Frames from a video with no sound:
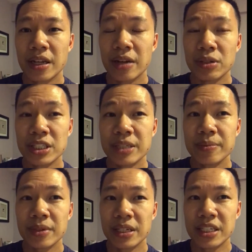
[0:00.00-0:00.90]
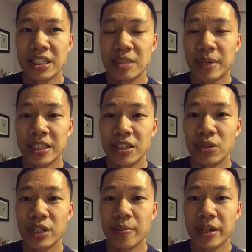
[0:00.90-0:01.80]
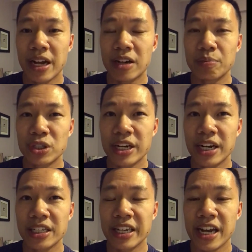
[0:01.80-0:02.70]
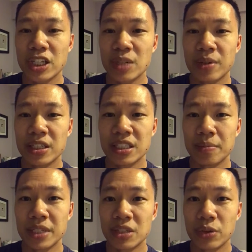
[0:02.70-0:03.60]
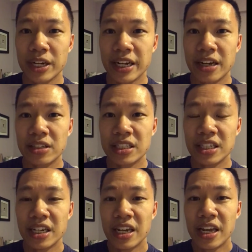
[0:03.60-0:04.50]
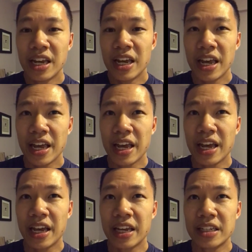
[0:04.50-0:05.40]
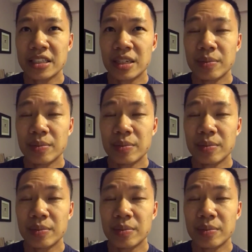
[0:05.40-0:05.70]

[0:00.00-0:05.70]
we'll see. This is my deload week, but I'm trying to catch up on some missed workouts and